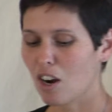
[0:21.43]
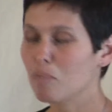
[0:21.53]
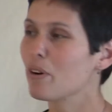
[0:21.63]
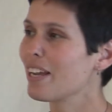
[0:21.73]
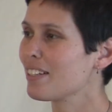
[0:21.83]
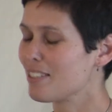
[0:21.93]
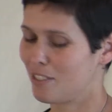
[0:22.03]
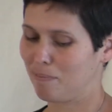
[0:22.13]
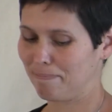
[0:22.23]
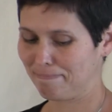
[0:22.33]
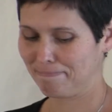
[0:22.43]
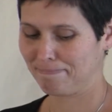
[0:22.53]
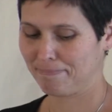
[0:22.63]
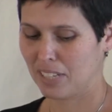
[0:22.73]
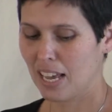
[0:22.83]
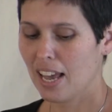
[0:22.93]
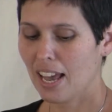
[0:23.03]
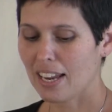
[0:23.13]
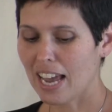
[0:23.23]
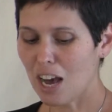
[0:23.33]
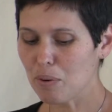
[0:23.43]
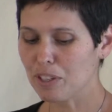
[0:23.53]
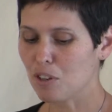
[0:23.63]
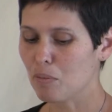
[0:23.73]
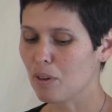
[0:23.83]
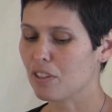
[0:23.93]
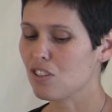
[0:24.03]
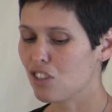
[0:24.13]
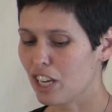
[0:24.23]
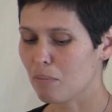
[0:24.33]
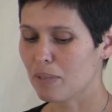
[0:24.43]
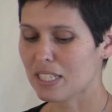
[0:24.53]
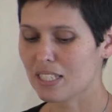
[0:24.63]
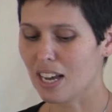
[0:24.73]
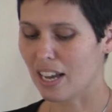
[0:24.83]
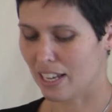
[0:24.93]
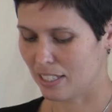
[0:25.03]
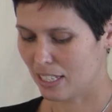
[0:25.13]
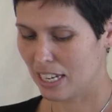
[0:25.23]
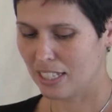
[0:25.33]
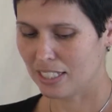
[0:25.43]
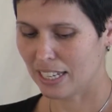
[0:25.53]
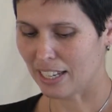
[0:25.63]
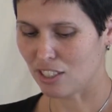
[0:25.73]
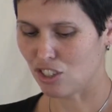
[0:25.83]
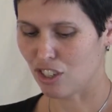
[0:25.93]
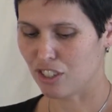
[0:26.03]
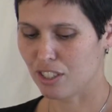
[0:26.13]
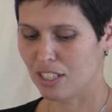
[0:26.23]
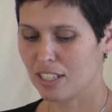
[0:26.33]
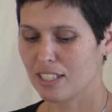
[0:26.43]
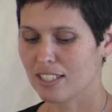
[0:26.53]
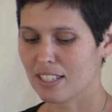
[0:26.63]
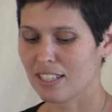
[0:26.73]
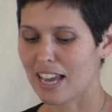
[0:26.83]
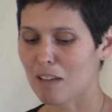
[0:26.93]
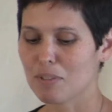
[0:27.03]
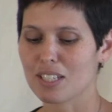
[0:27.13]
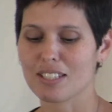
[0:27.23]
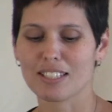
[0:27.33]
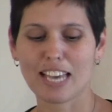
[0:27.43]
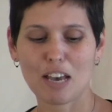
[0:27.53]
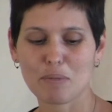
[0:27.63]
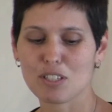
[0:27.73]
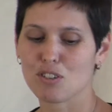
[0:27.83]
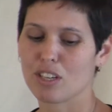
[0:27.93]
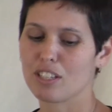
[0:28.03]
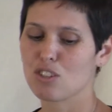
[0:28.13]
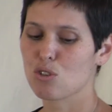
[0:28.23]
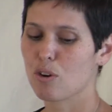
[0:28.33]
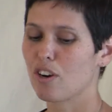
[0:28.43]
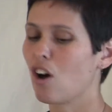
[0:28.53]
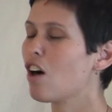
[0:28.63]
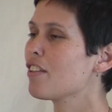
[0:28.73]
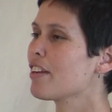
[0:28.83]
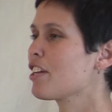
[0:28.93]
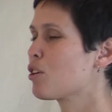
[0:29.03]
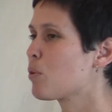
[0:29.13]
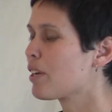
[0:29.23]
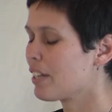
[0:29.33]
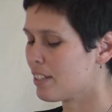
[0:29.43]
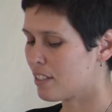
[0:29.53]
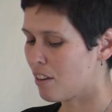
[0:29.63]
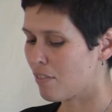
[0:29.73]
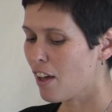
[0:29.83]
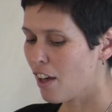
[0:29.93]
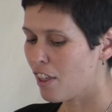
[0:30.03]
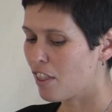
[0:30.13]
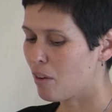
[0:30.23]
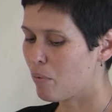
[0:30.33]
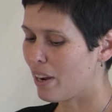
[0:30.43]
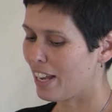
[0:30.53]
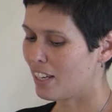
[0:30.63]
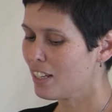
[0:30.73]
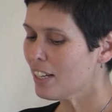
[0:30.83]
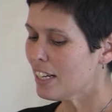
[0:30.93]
our brains. And how we know about the shape, size, textures, synapses, chemistry, in short, all the inner workings of the brain,